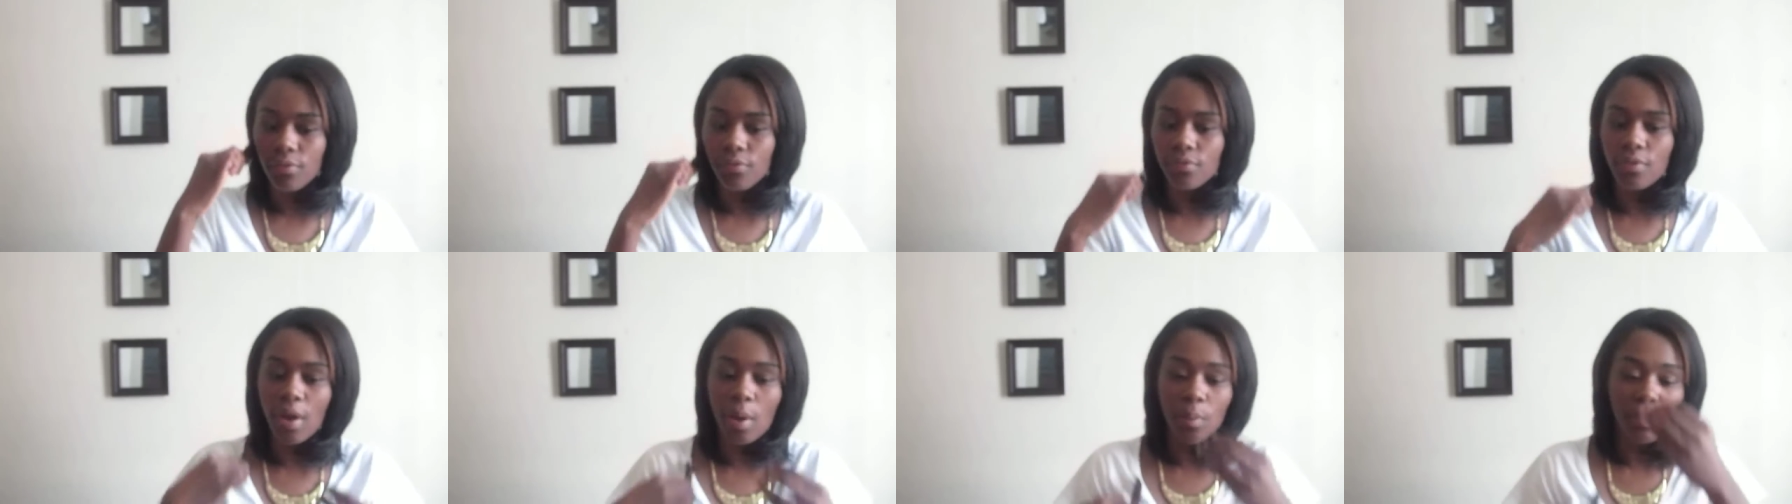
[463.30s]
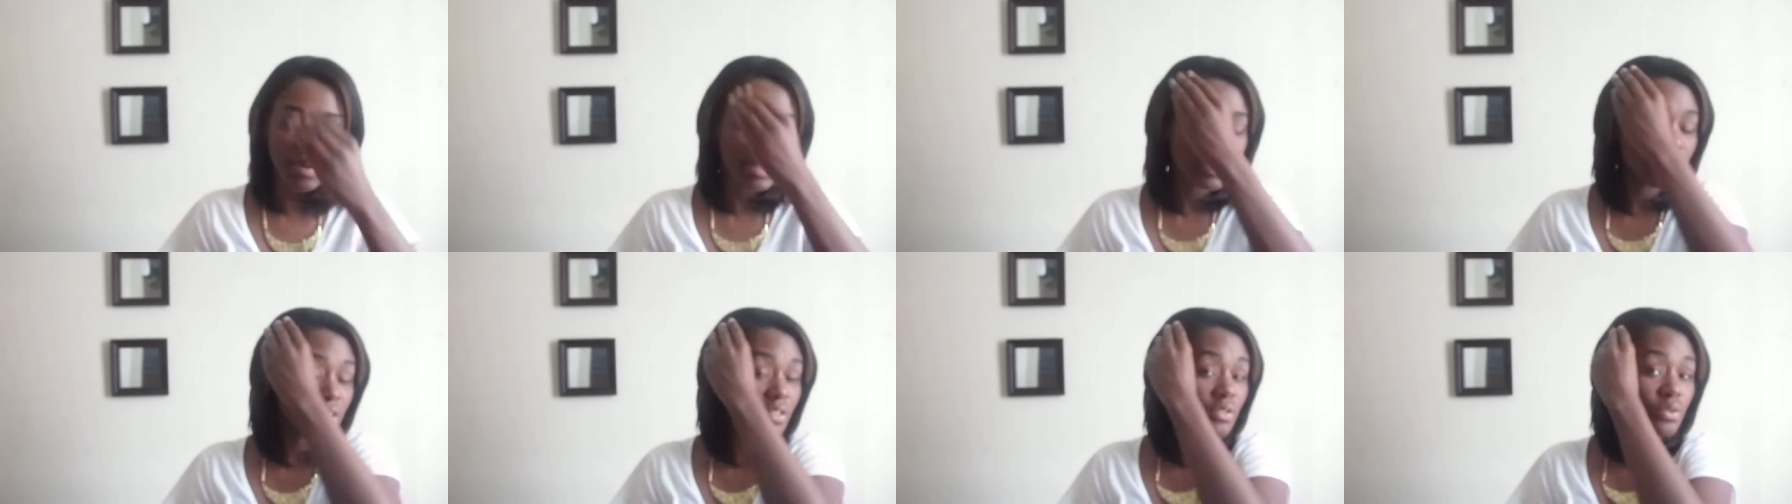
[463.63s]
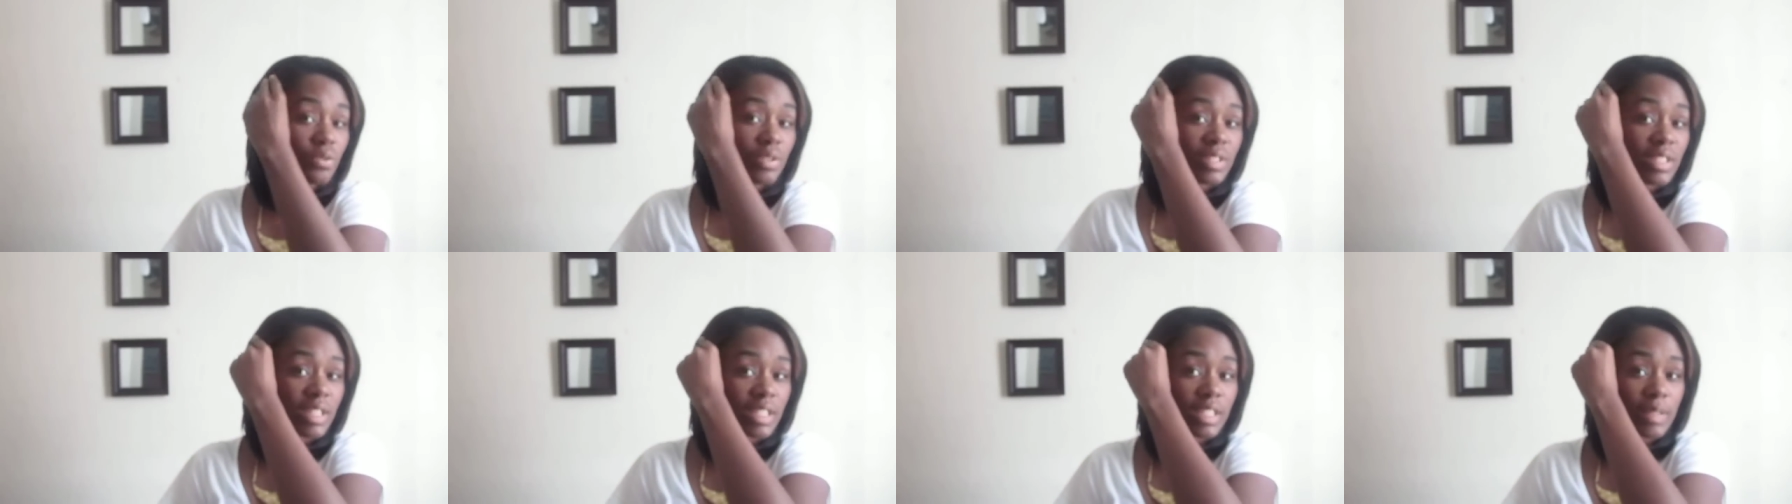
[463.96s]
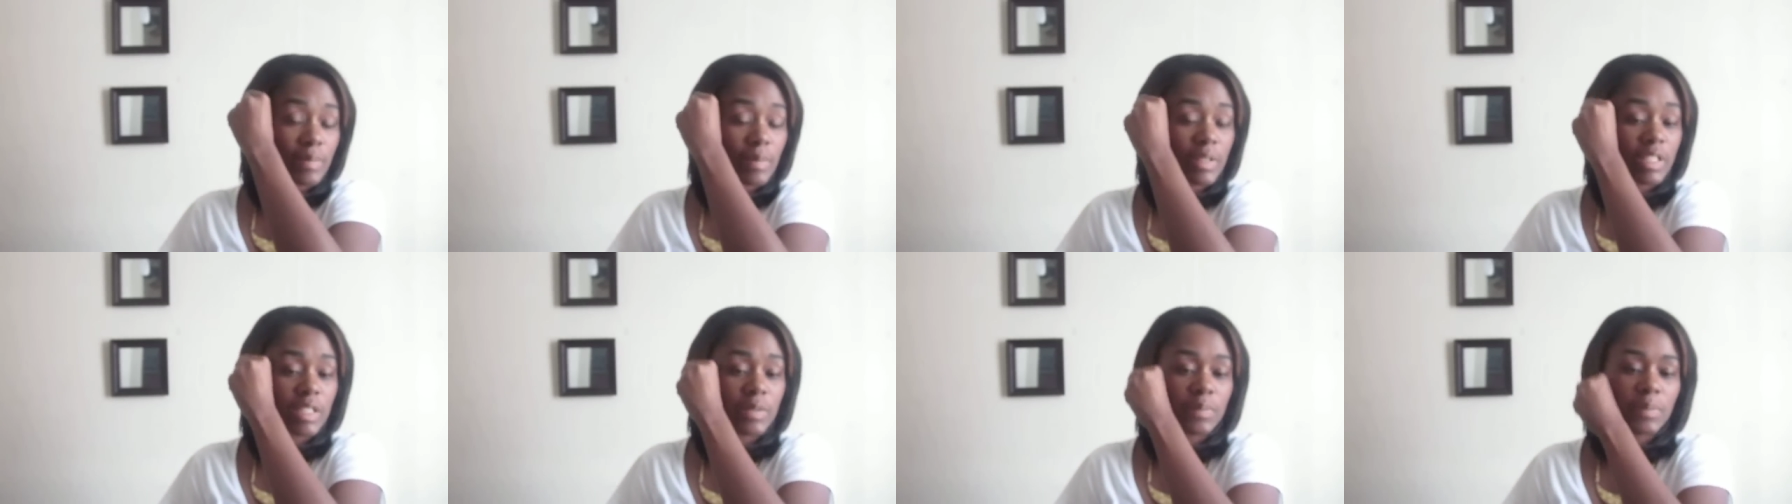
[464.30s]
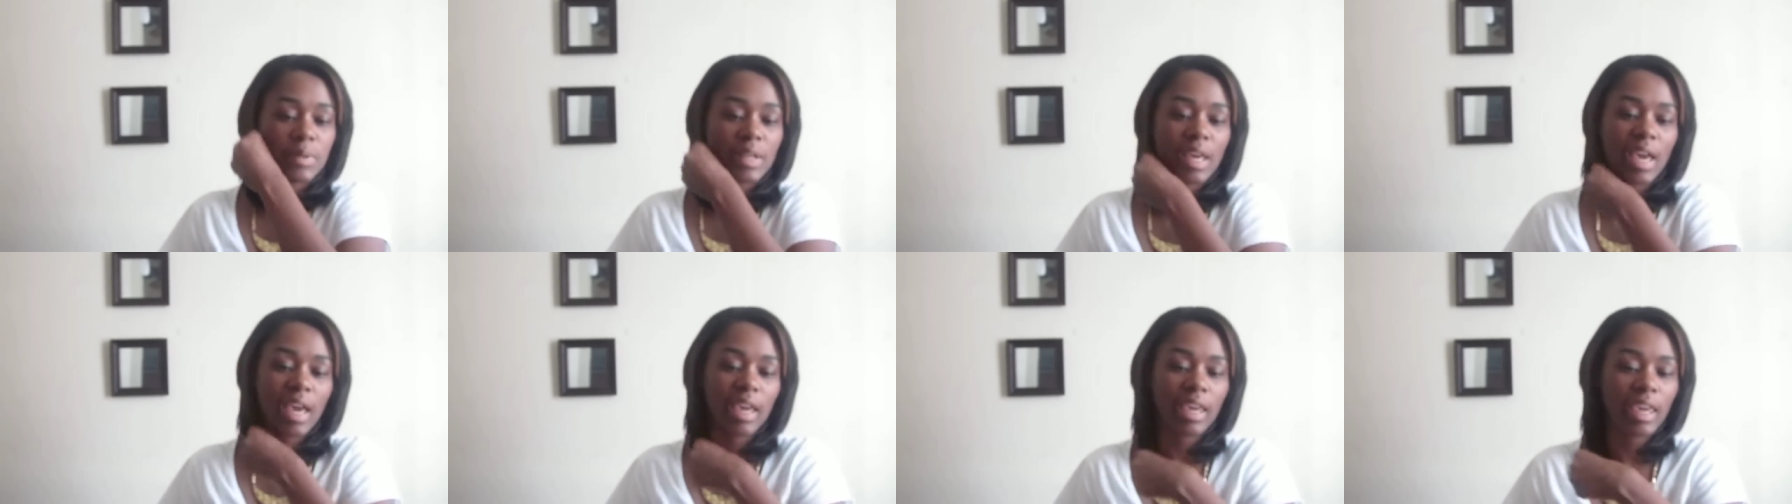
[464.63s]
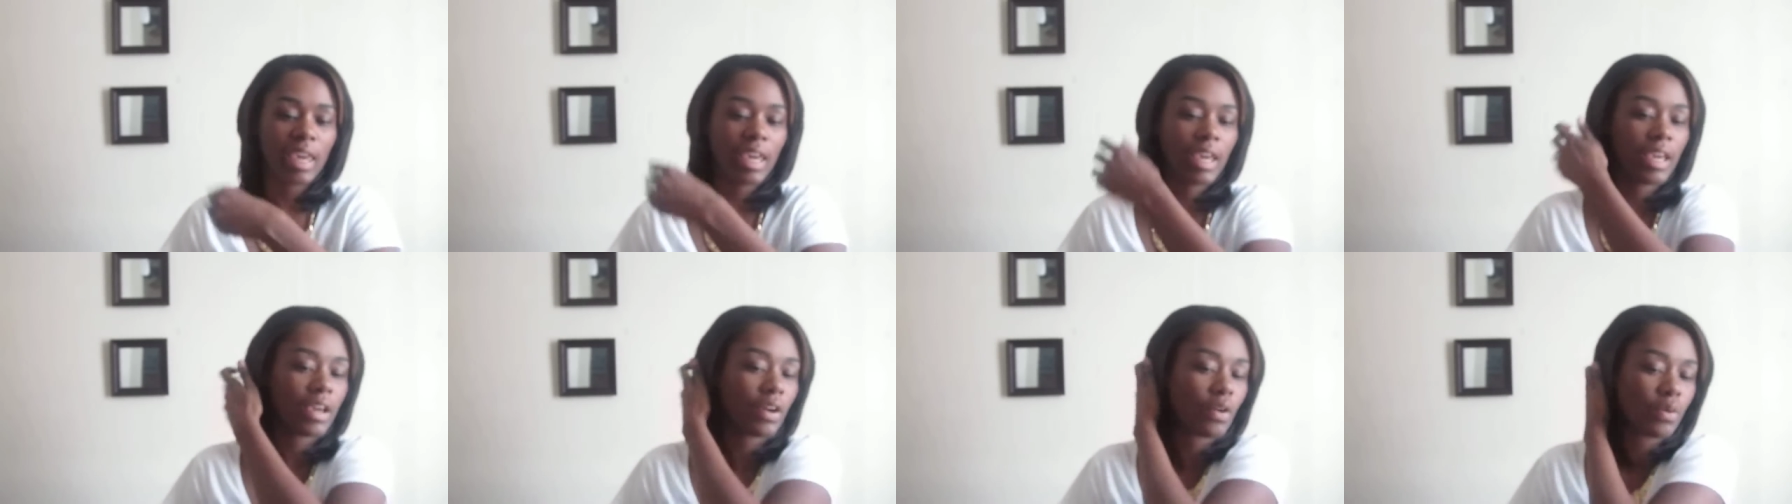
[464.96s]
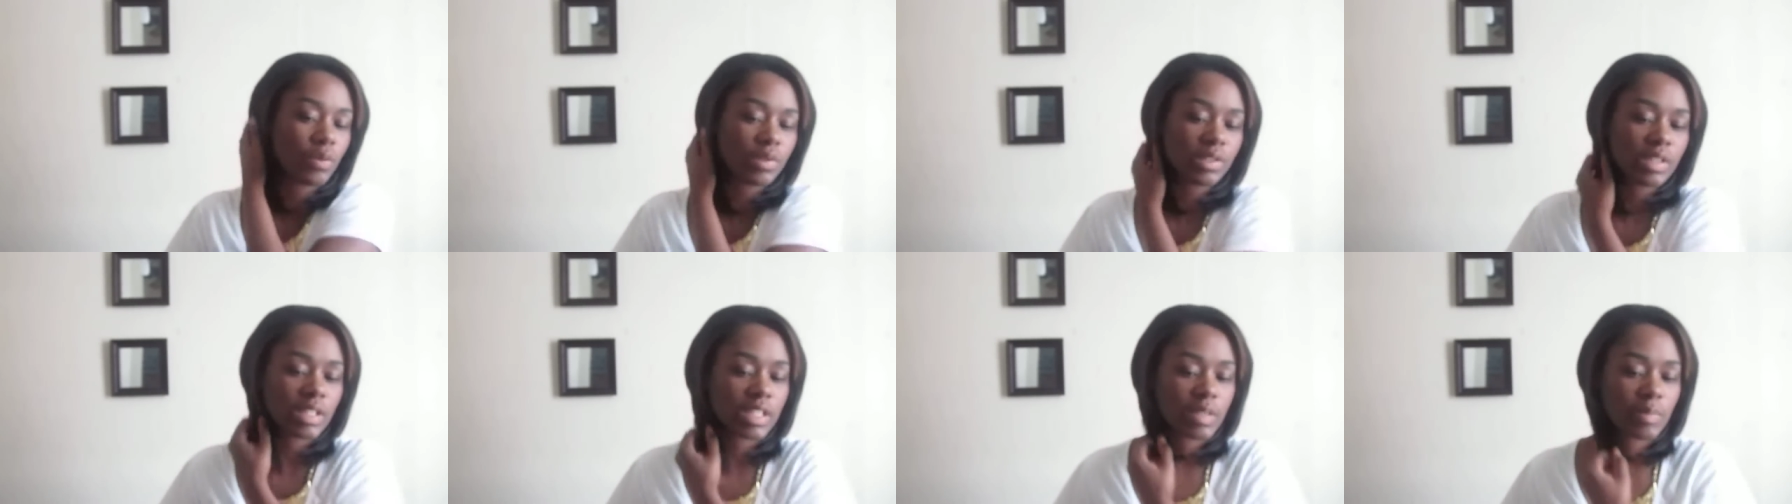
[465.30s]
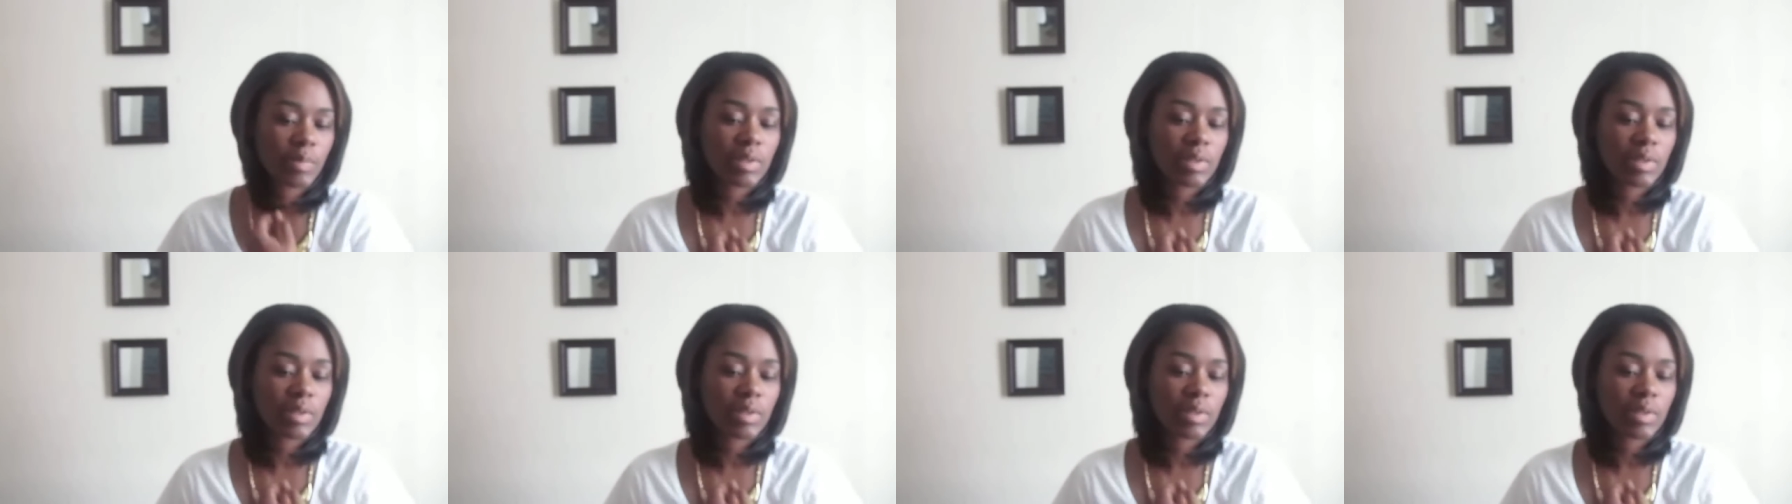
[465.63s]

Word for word: I was going to do six months, but I can't go six